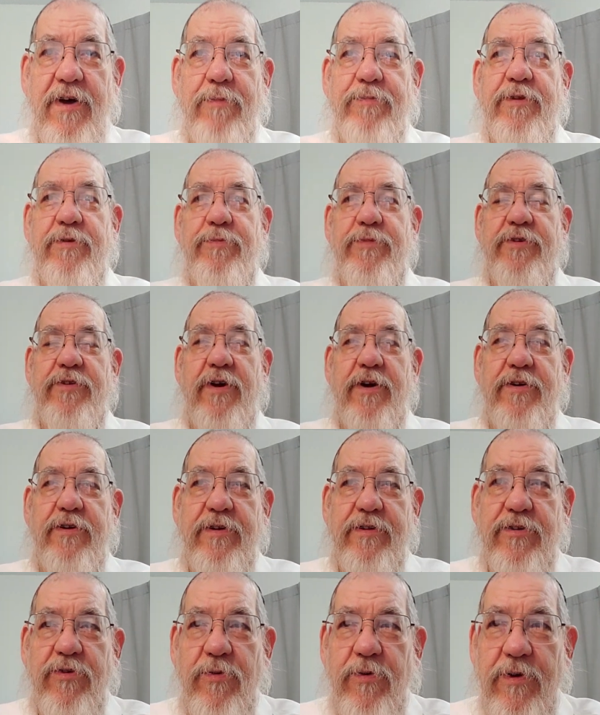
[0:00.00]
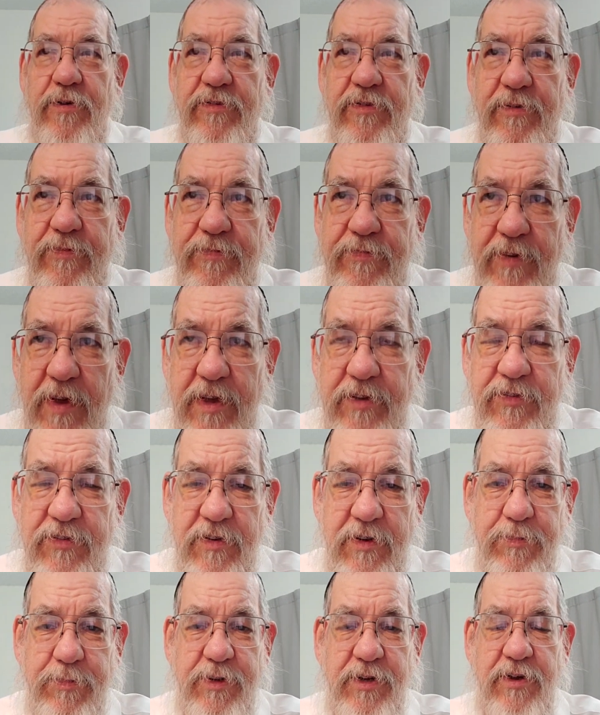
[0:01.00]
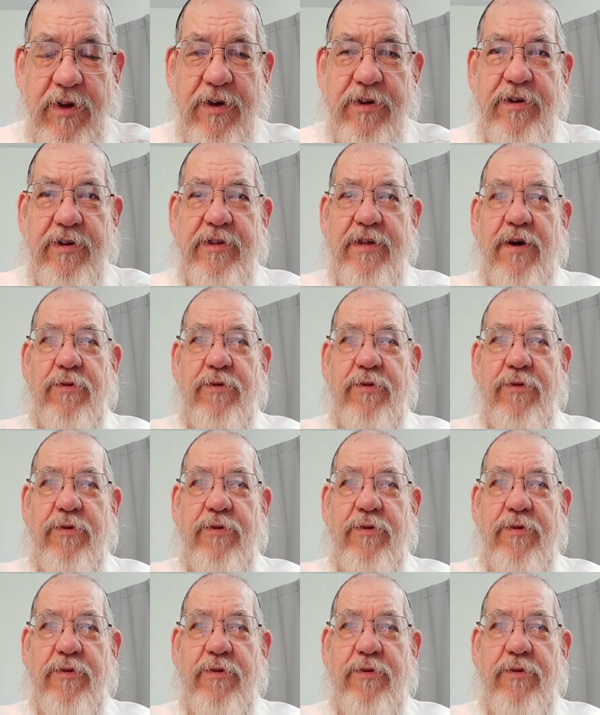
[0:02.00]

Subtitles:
up the menorah towards the face of the menorah,